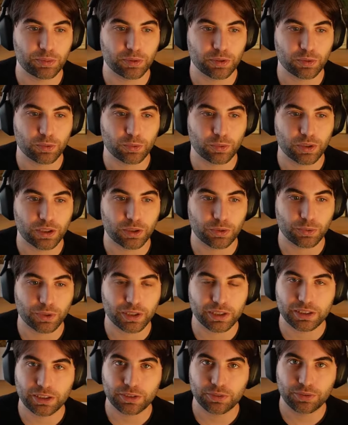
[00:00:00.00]
were
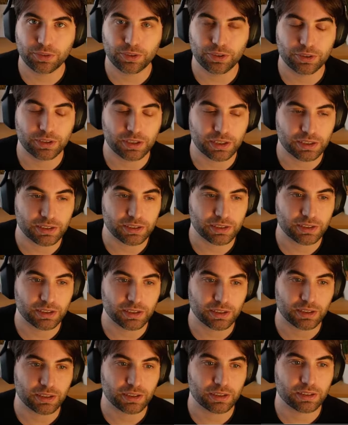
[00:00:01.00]
waiting for since
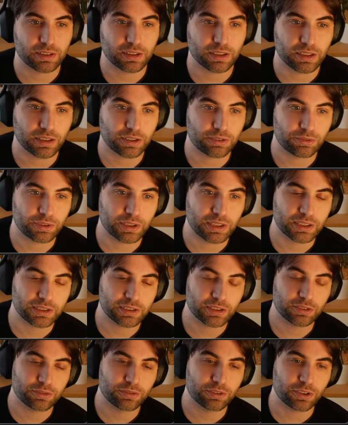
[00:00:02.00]
the release
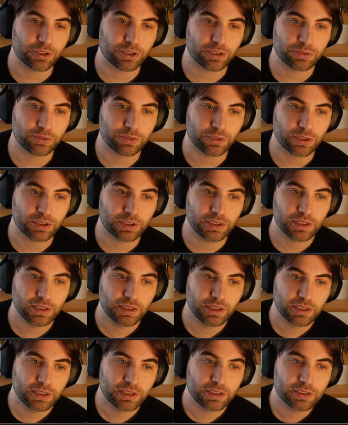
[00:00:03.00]
of Godot 4.
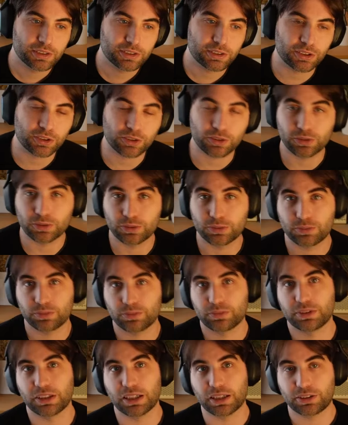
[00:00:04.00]
So
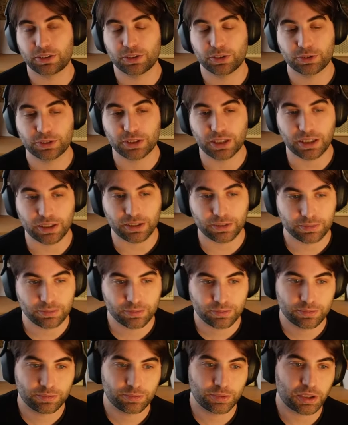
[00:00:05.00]
yeah, those are
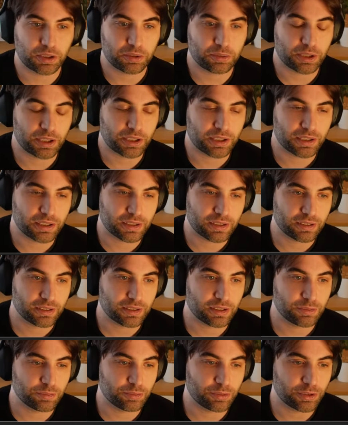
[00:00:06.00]
very, very
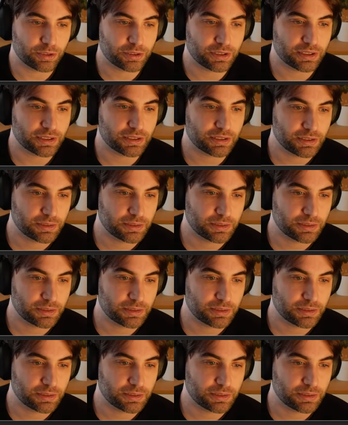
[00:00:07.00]
important.